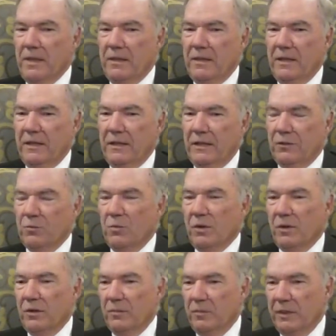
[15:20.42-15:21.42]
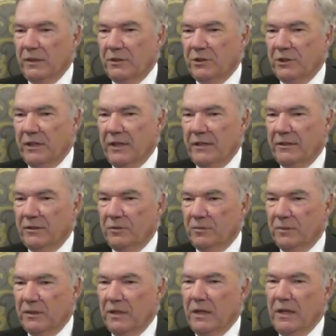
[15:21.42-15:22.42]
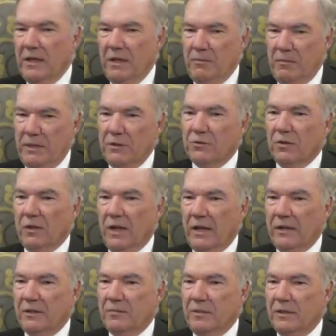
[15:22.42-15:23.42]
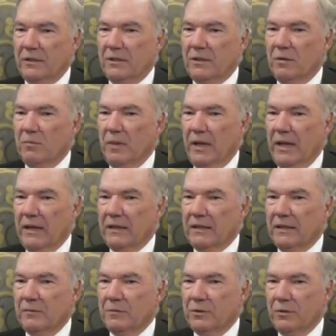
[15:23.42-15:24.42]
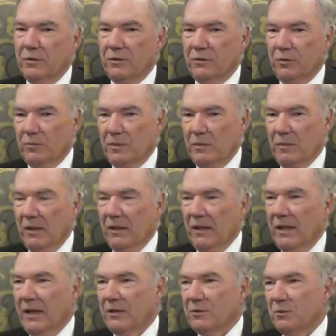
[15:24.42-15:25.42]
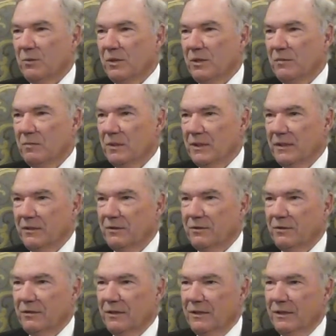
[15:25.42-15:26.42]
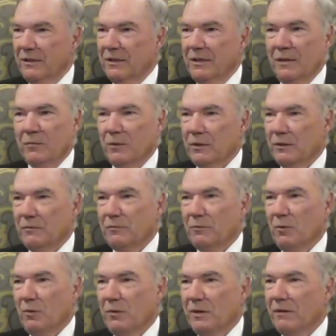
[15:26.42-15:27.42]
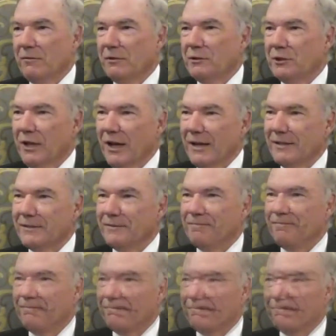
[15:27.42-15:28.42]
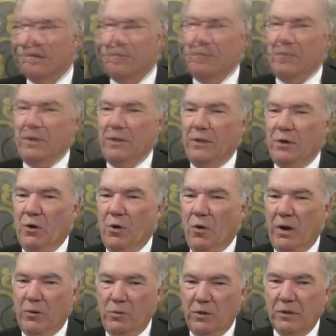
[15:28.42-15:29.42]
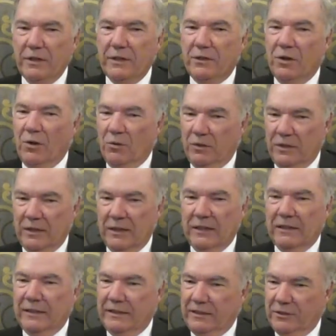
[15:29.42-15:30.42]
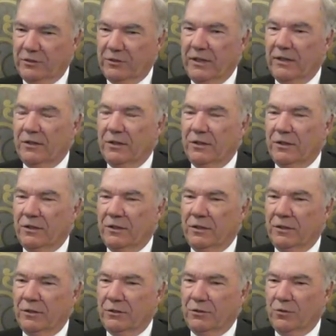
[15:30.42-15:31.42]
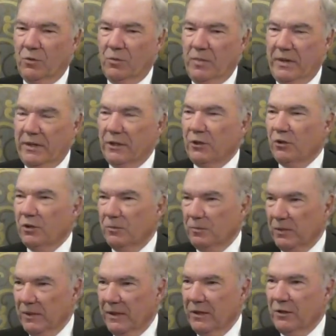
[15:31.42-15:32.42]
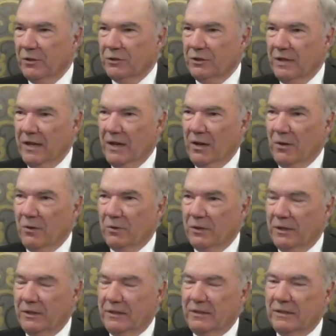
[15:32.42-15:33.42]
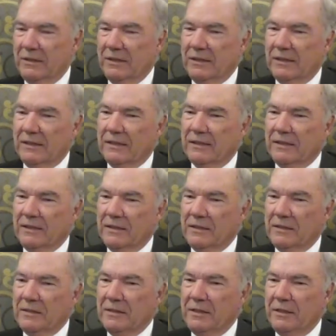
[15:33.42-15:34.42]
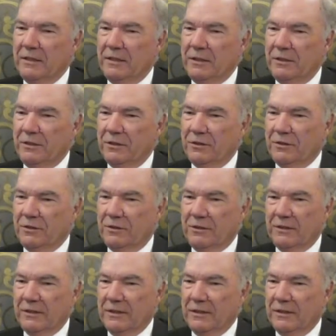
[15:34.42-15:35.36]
That's one of the big changes, but it means a lot to me to come back. I'm sure this will be my last one, but I'm looking forward to every shot. You know, I really don't. Like I said, there are so many good players now that it just